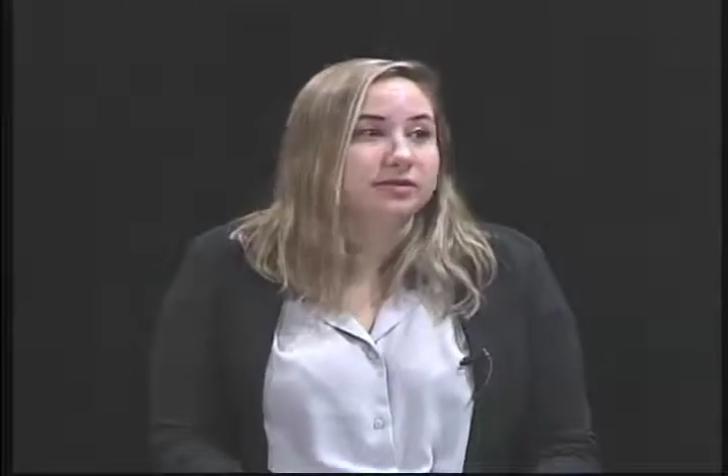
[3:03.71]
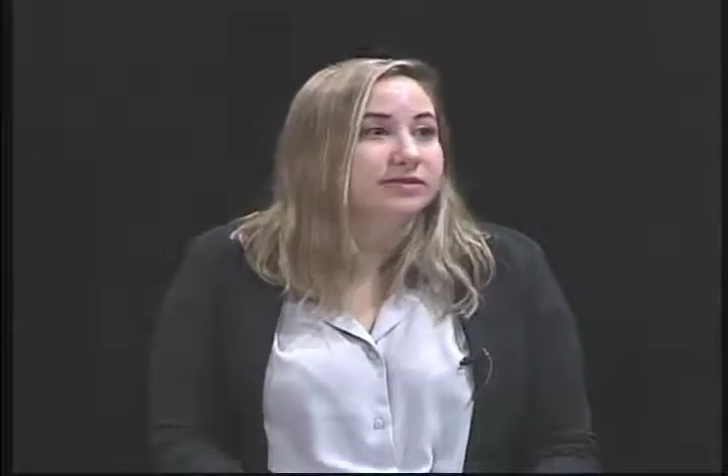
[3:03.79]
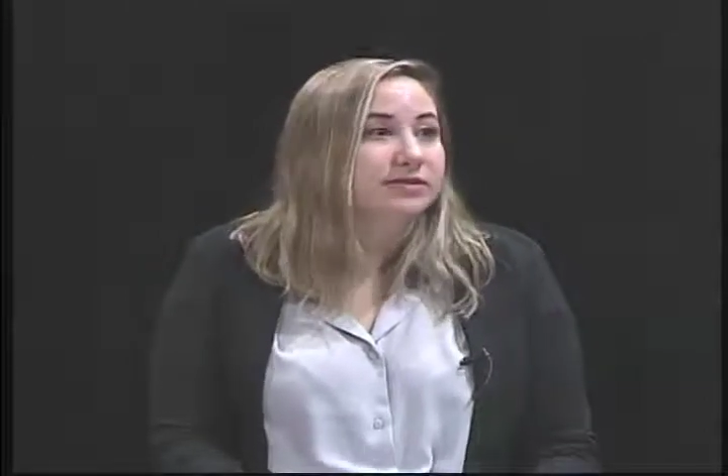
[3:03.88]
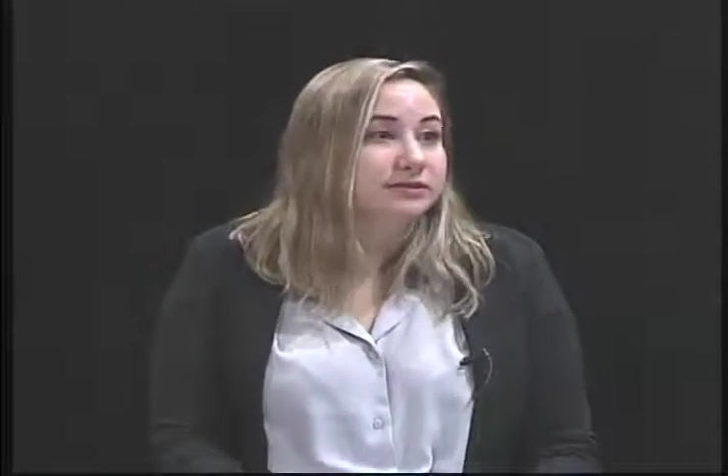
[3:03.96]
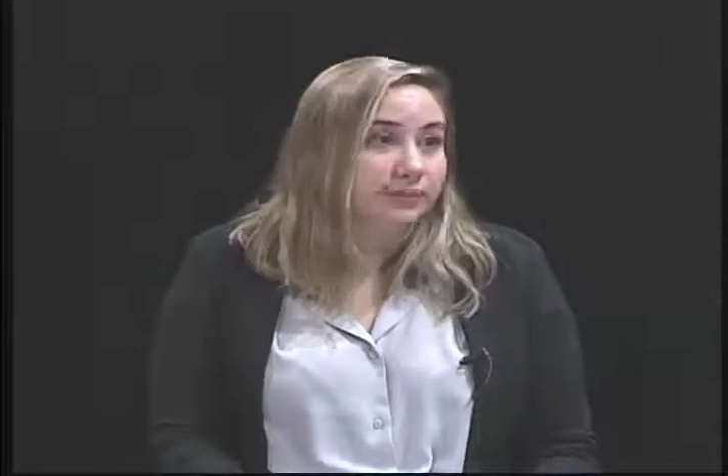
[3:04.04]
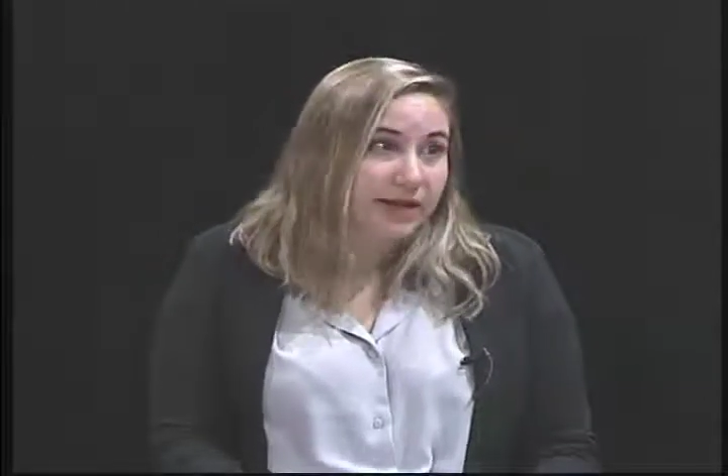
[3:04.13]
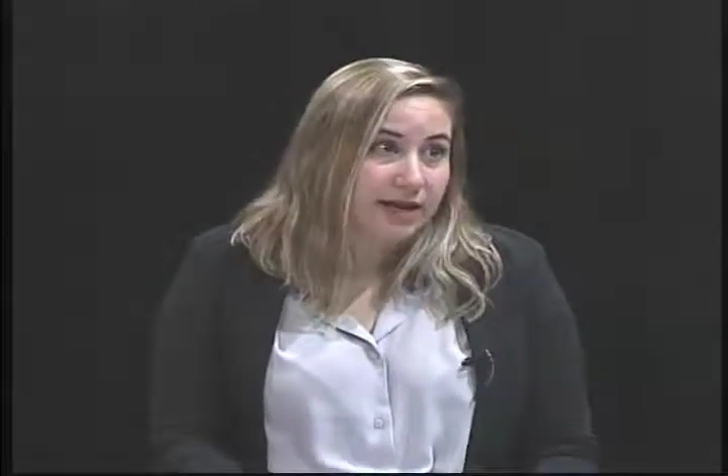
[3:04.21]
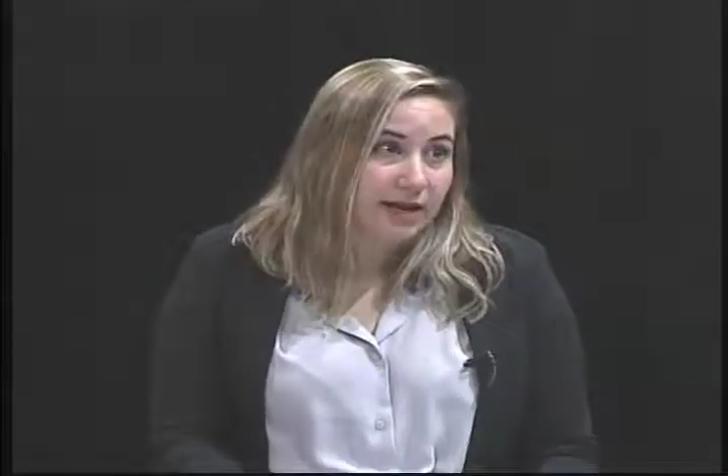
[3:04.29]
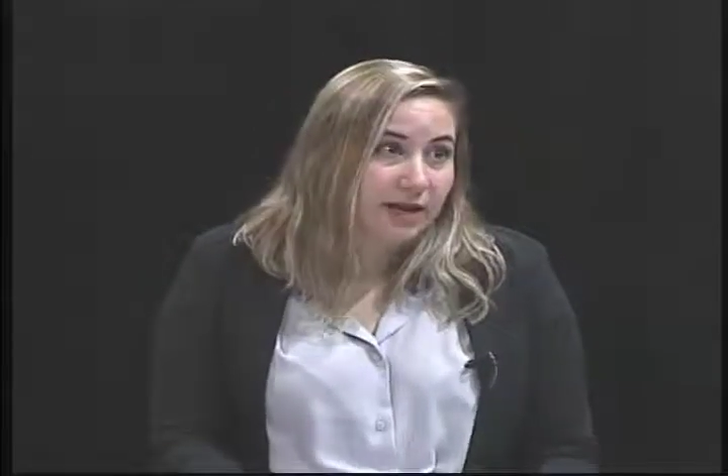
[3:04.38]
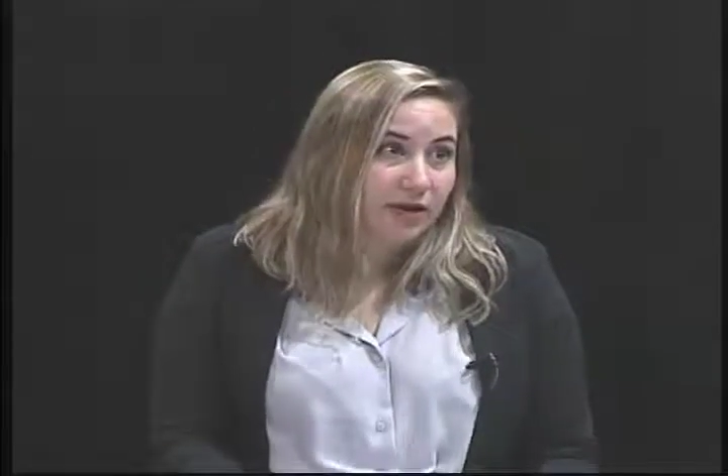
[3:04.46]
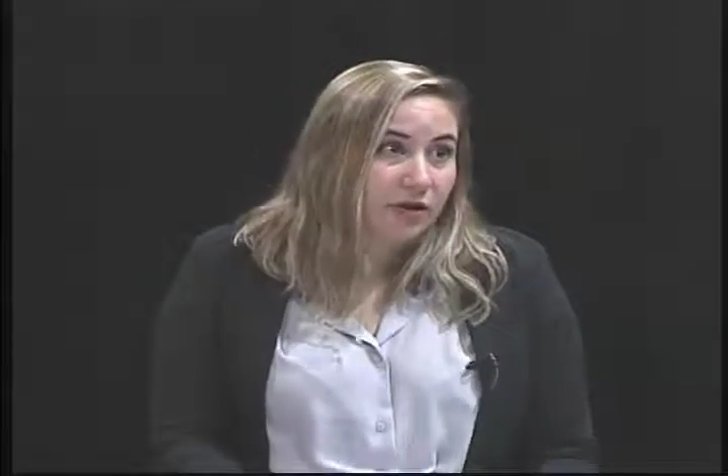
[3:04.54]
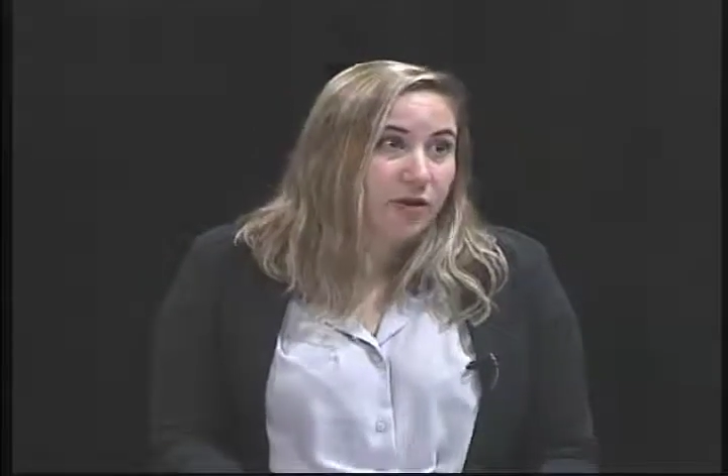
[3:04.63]

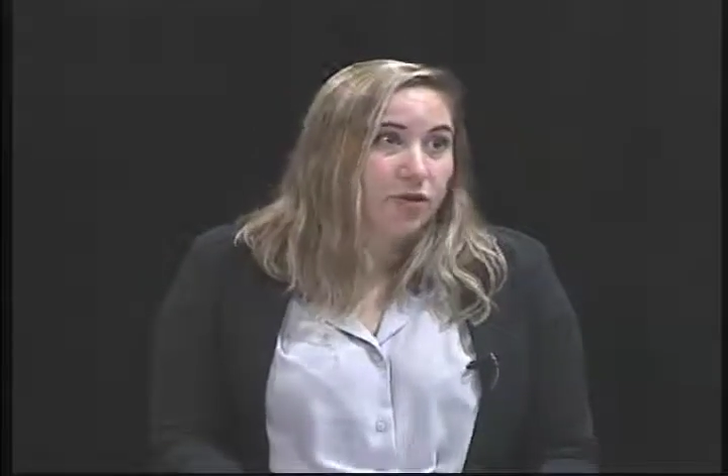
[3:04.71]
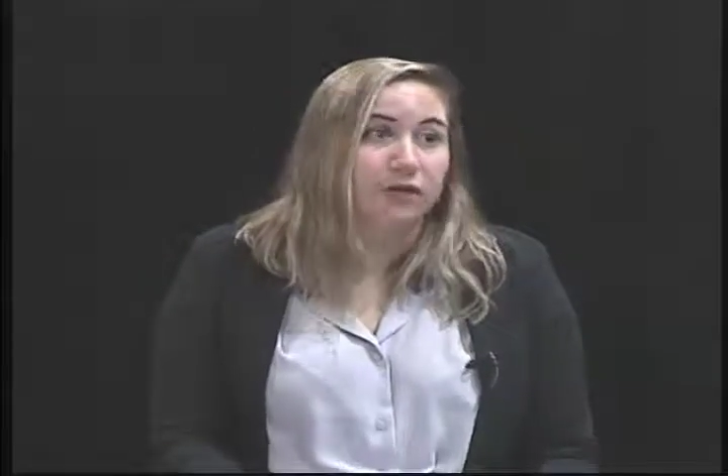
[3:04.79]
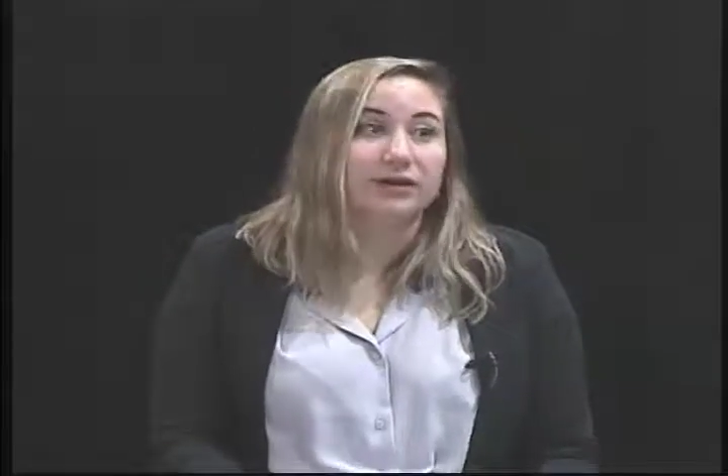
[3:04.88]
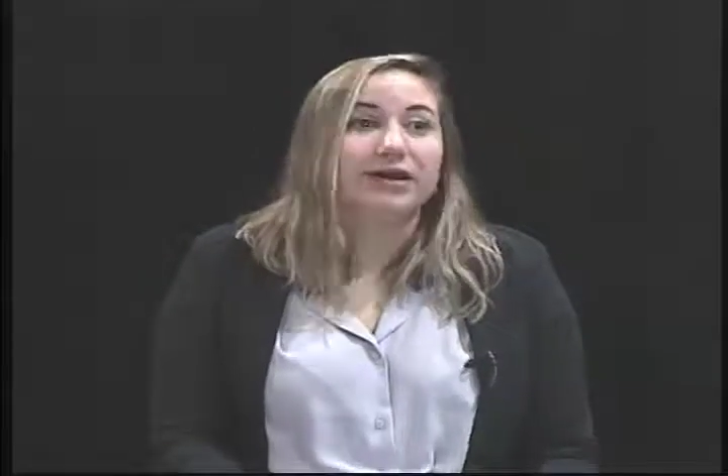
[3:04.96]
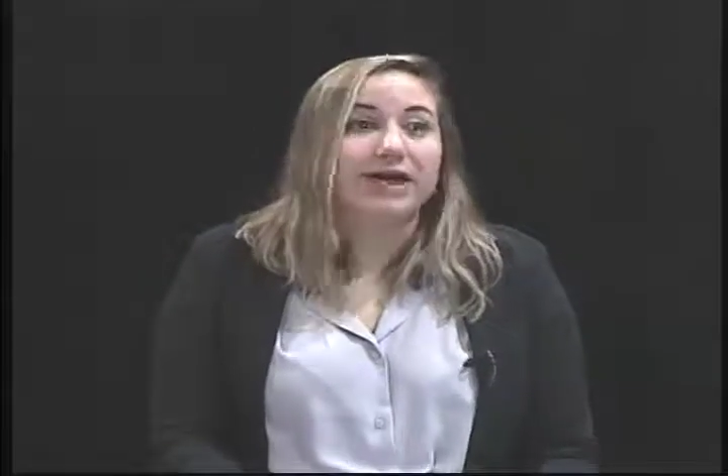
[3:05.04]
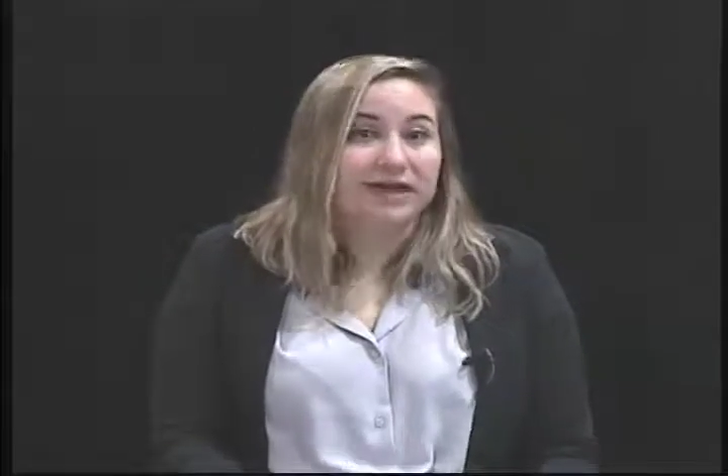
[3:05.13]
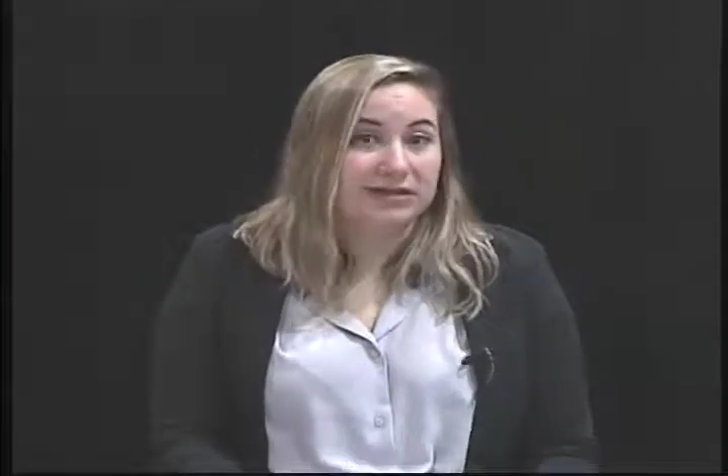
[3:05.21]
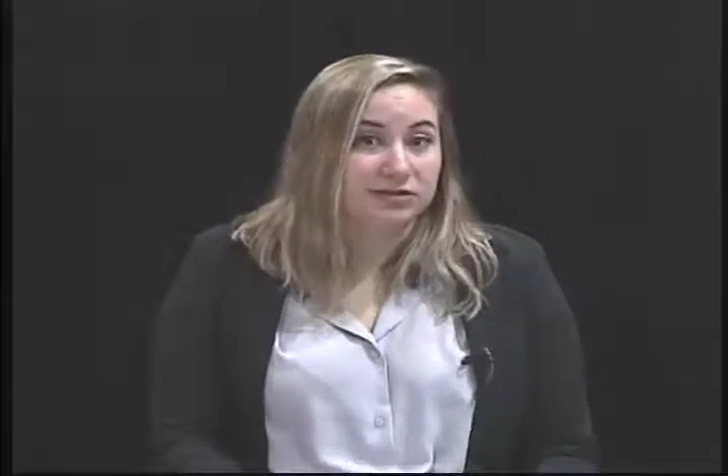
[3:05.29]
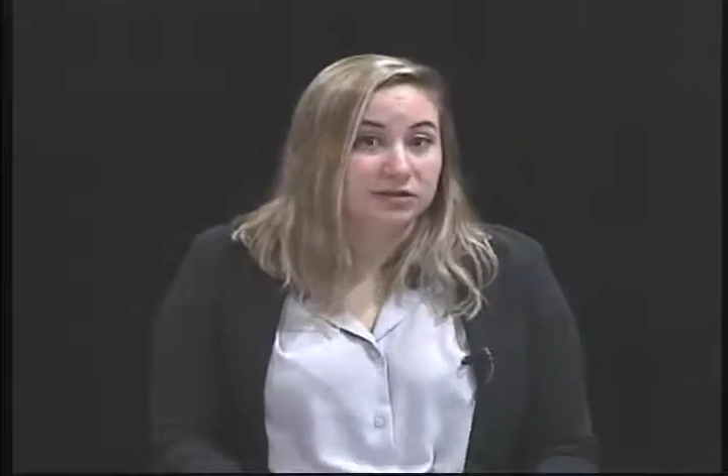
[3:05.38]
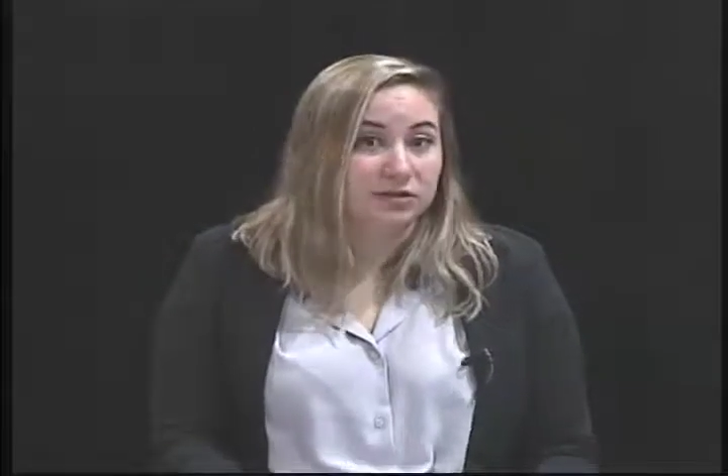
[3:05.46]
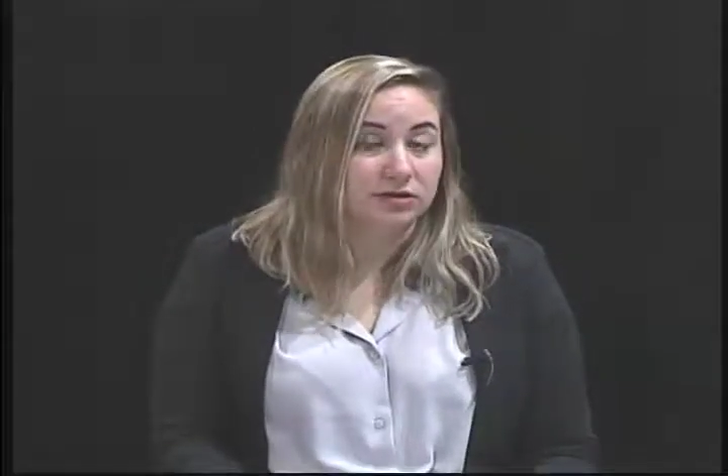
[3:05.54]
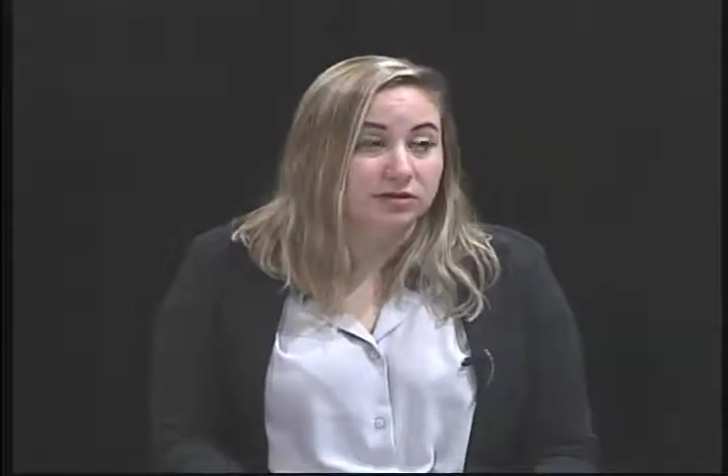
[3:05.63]
suspended or
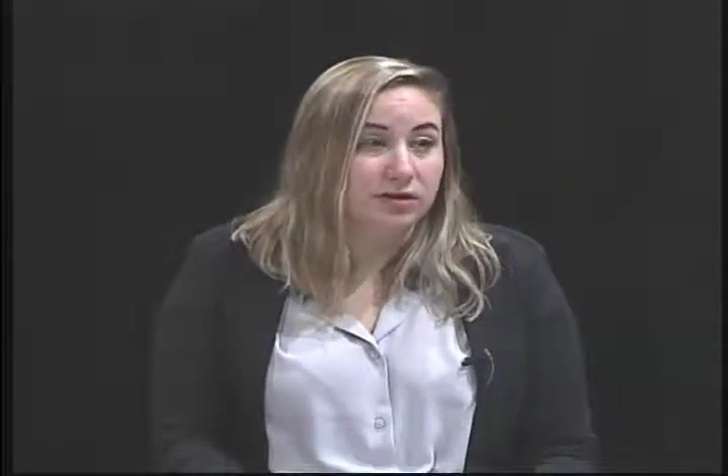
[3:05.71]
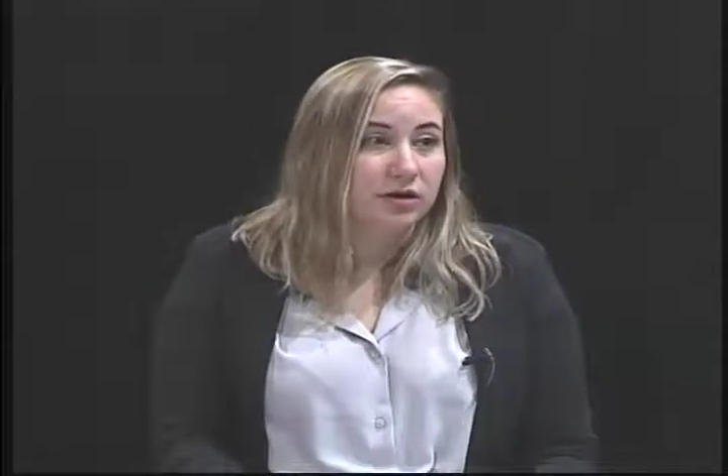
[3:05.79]
canceled.